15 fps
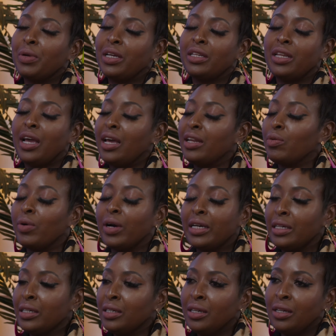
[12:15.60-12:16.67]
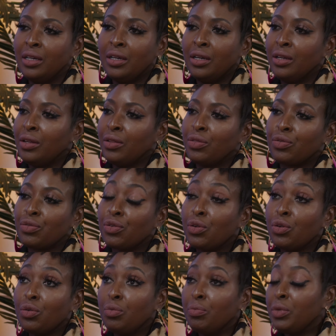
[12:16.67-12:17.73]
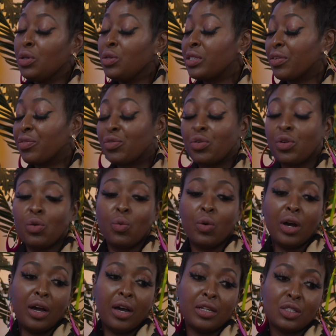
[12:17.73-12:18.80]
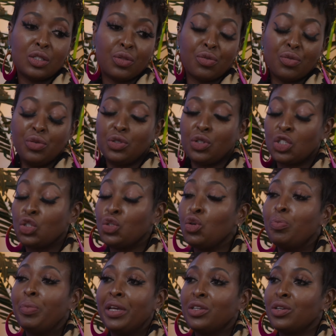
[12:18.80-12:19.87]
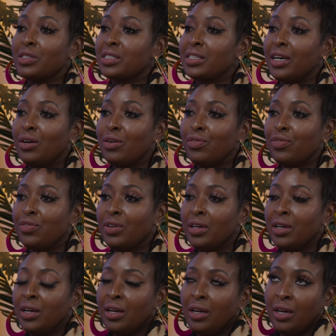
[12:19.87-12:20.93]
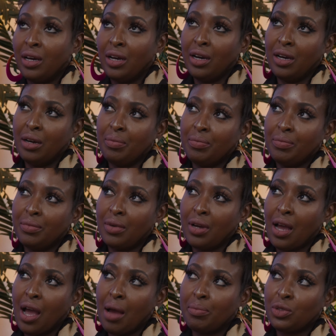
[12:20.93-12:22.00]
could be in any way. Through music, through words, through just you being yourself. I'm